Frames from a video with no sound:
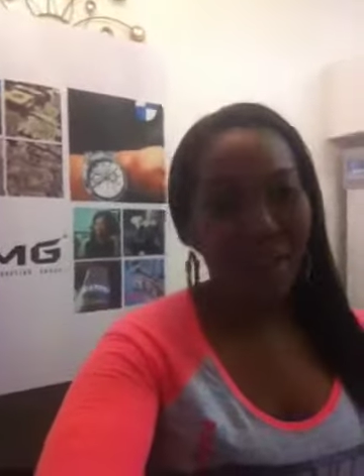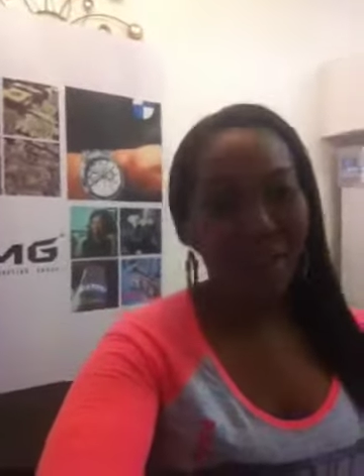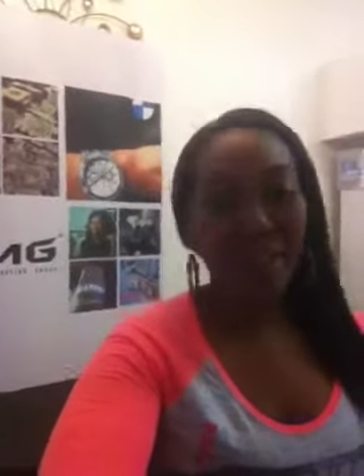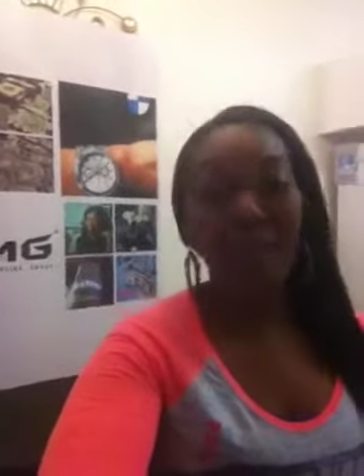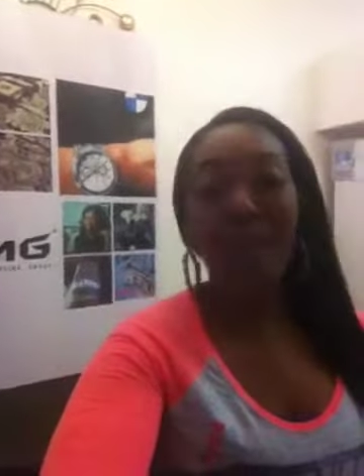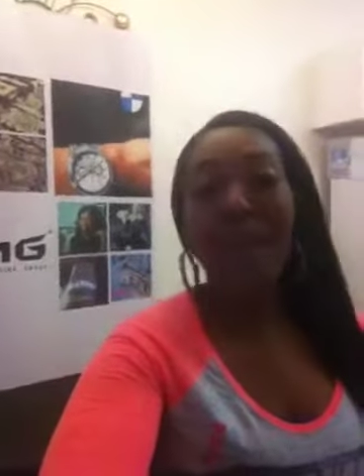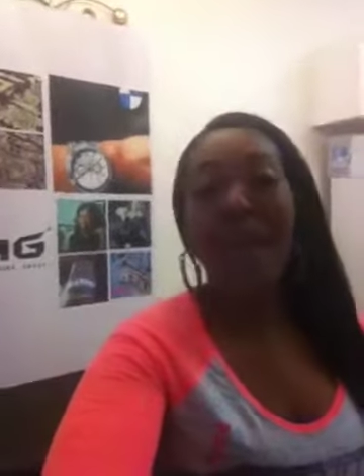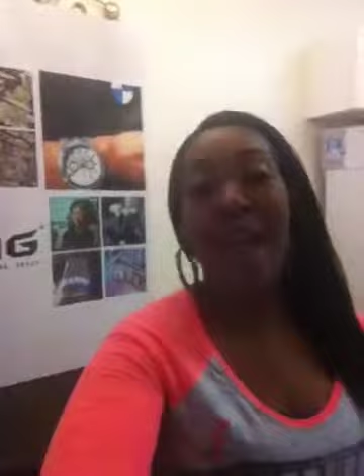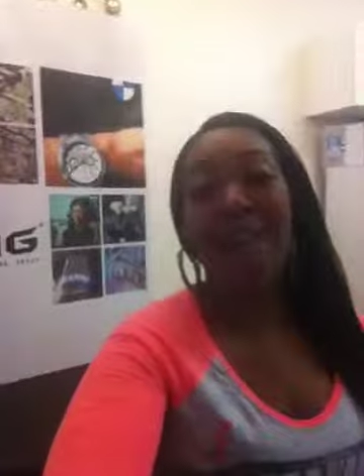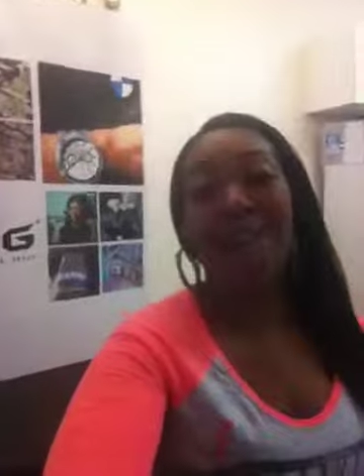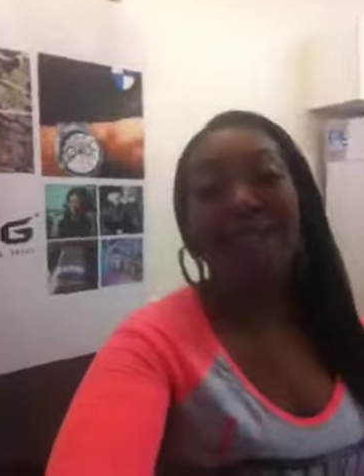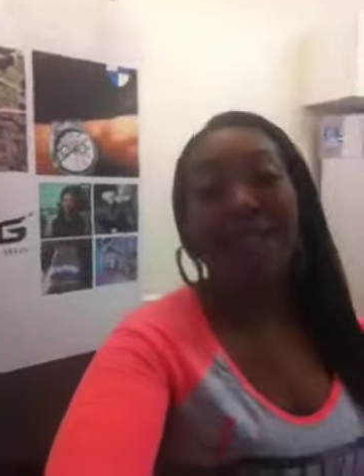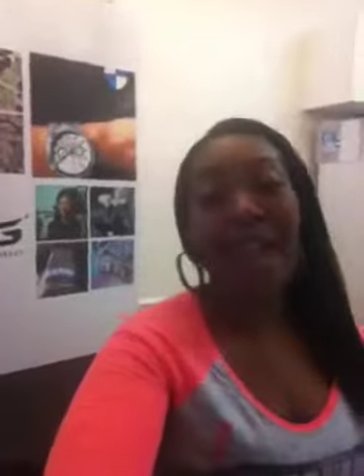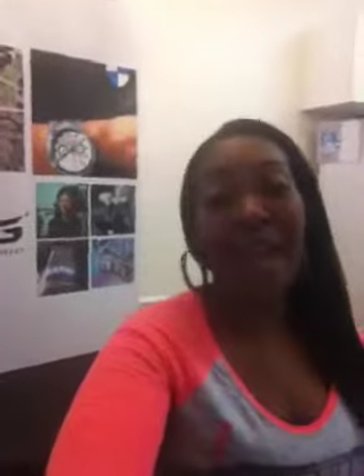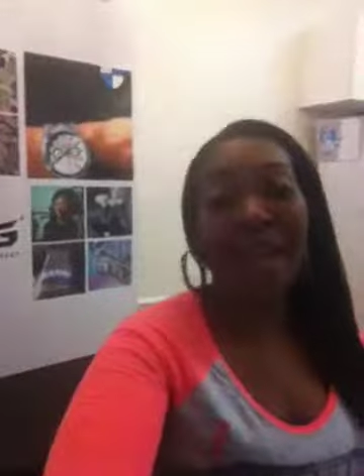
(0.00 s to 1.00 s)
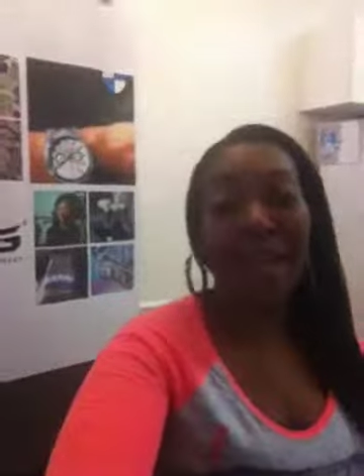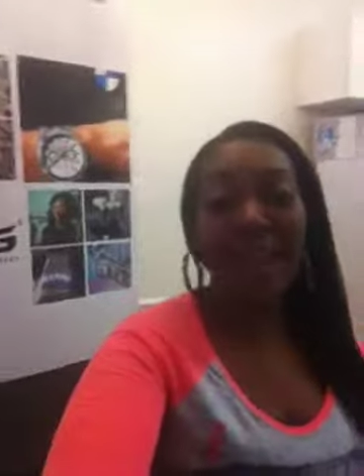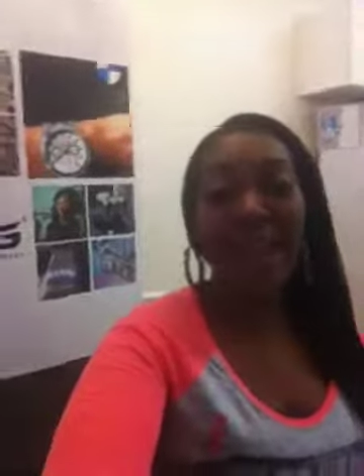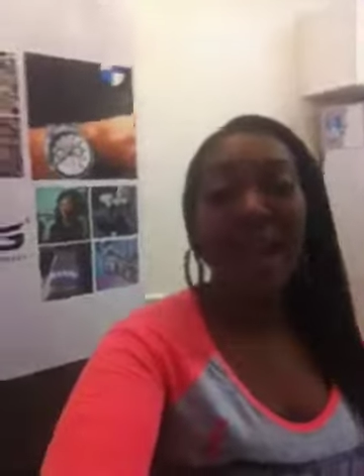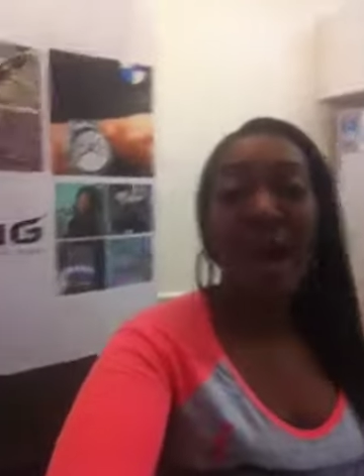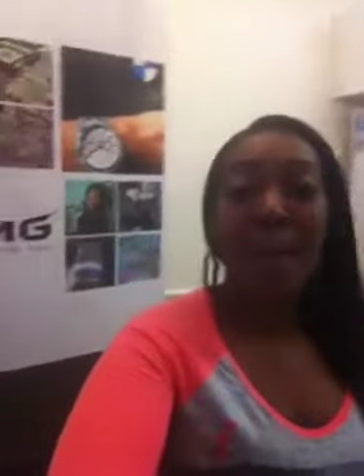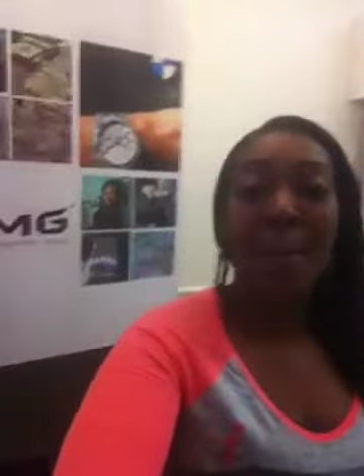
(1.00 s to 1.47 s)
Yes, we have said
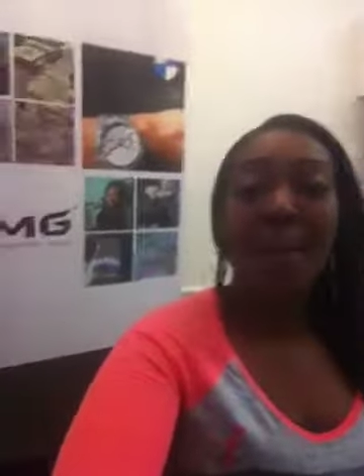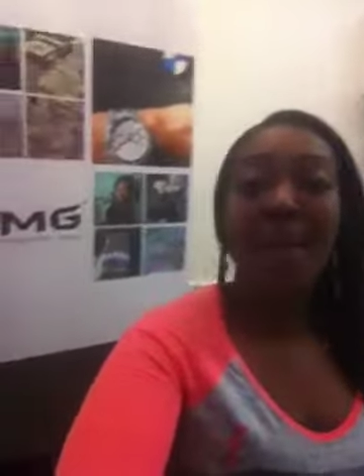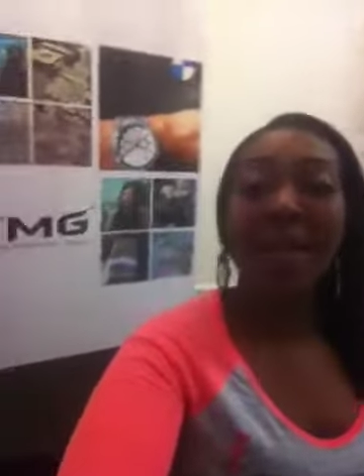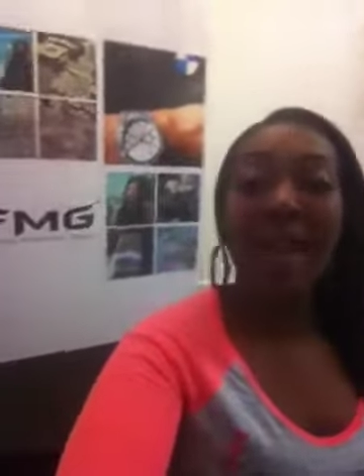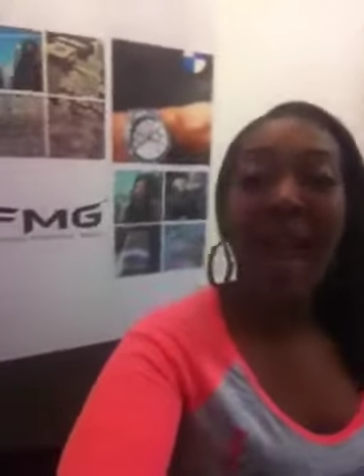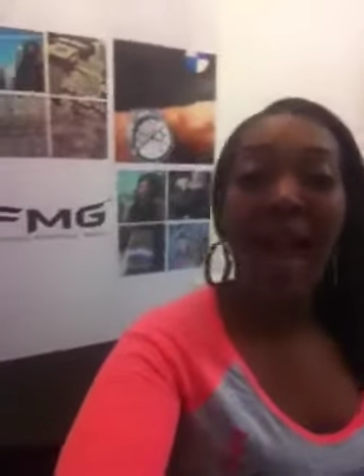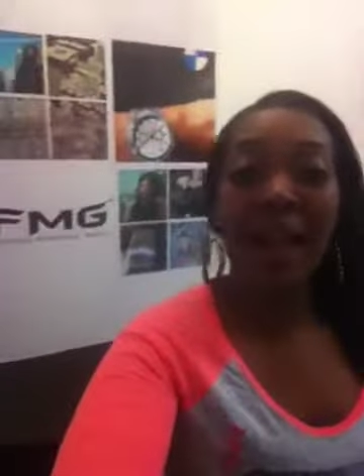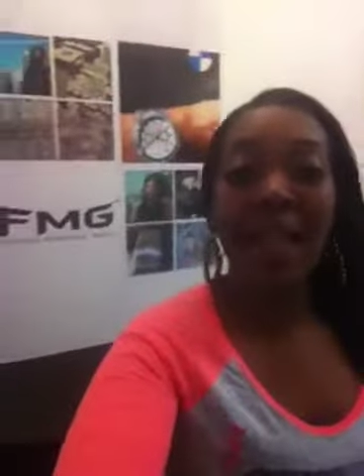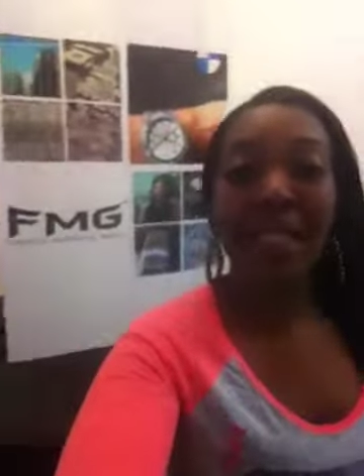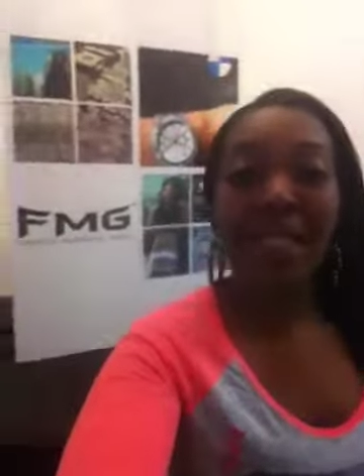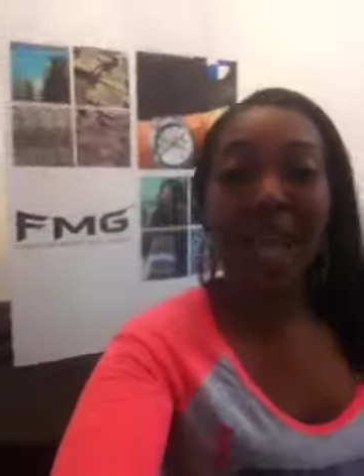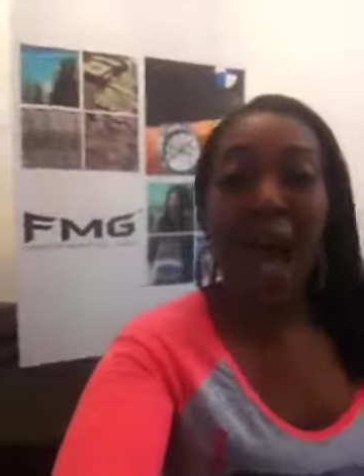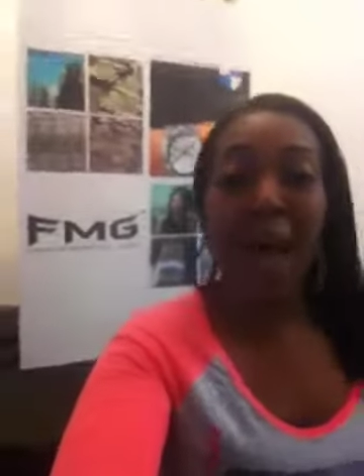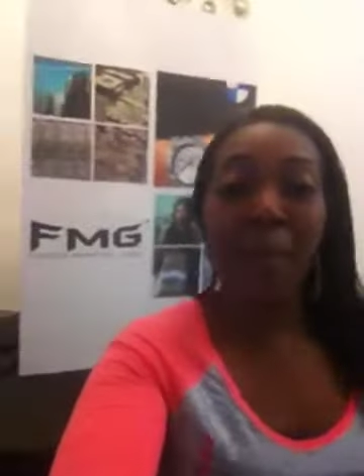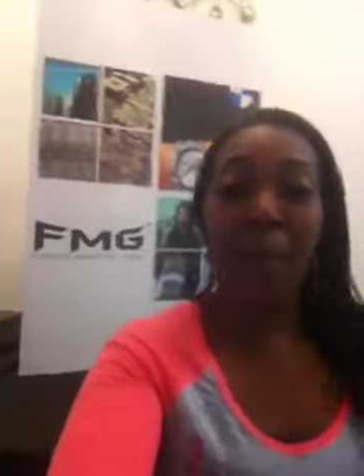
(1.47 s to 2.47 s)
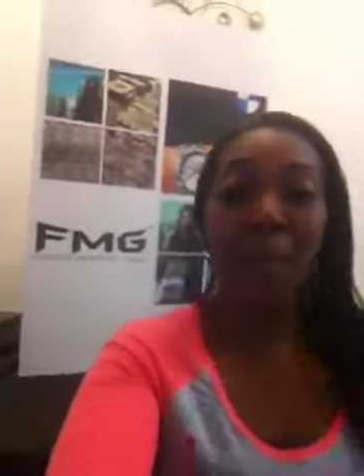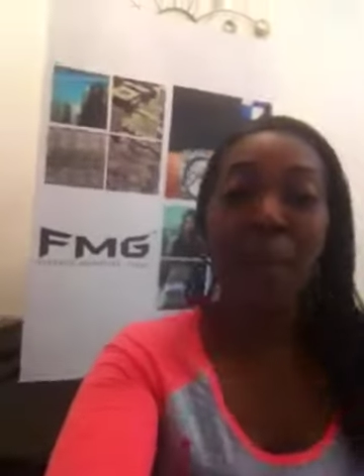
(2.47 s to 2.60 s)
it, but now it's time to